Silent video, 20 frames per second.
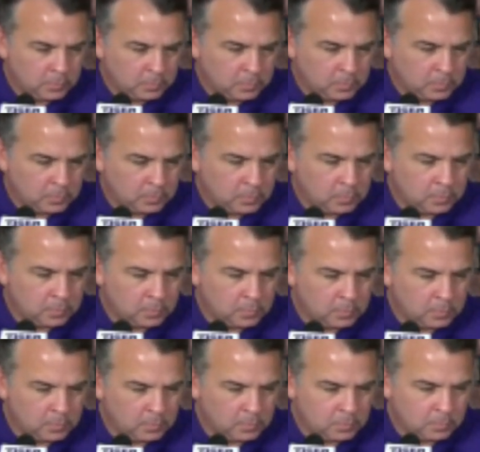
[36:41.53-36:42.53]

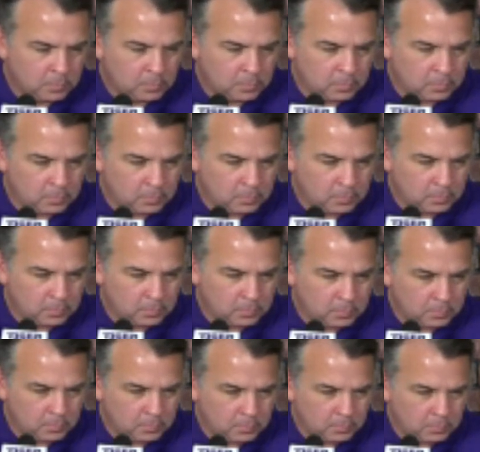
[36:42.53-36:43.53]

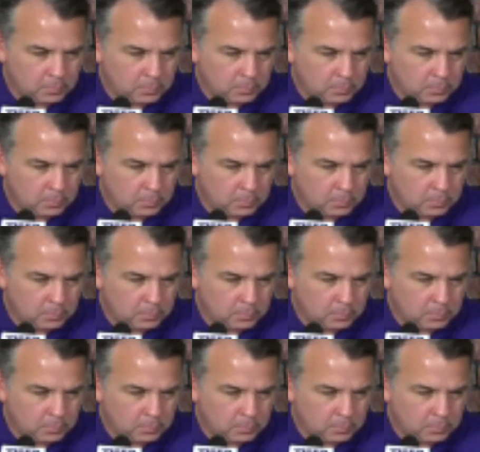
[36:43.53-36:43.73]
The person shown says nothing.